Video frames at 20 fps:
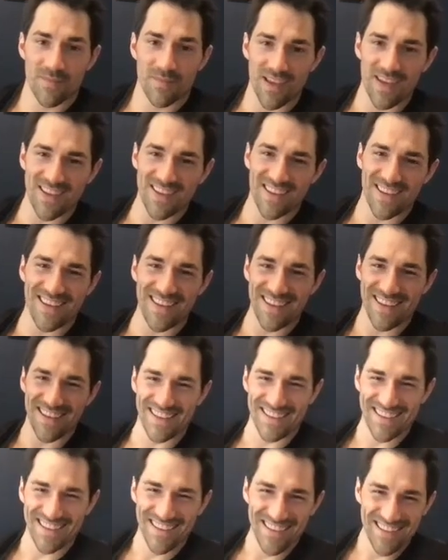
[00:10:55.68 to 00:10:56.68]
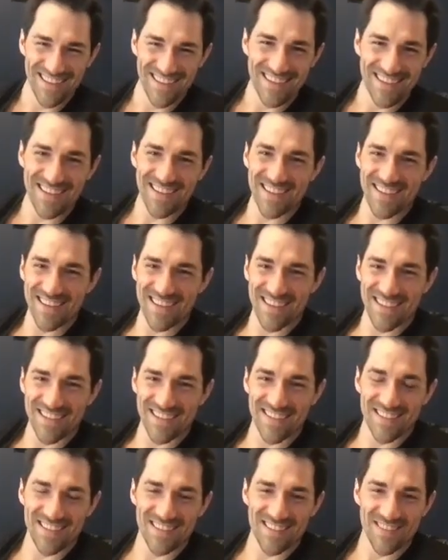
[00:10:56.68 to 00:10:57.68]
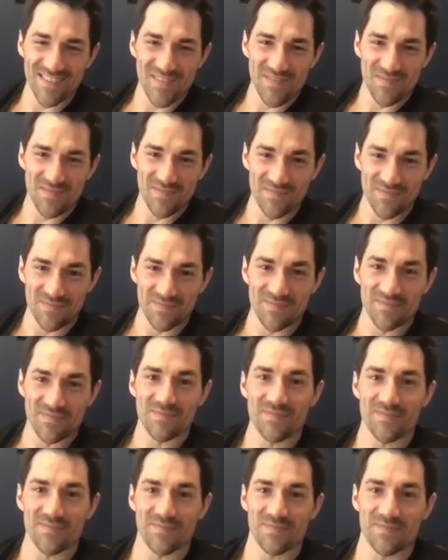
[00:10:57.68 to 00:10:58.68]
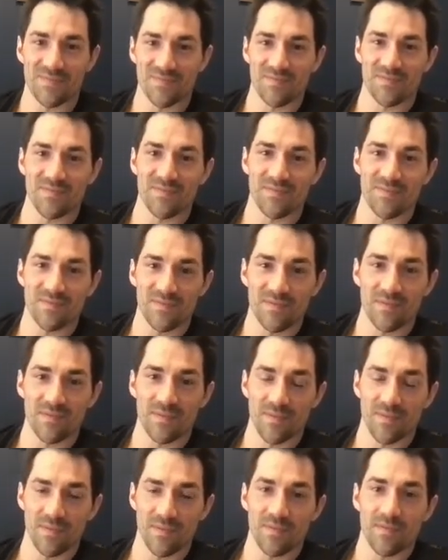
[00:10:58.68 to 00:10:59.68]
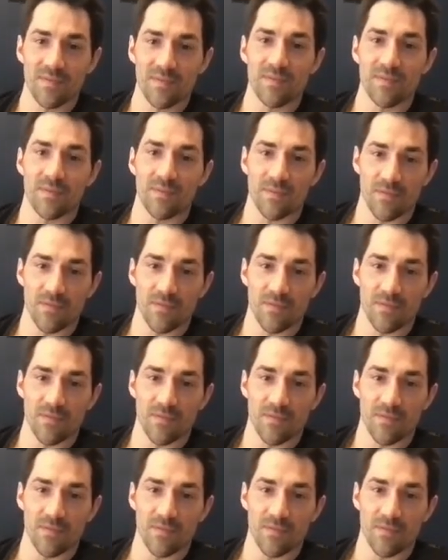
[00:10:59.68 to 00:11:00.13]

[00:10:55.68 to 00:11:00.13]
No words are spoken by the person on screen.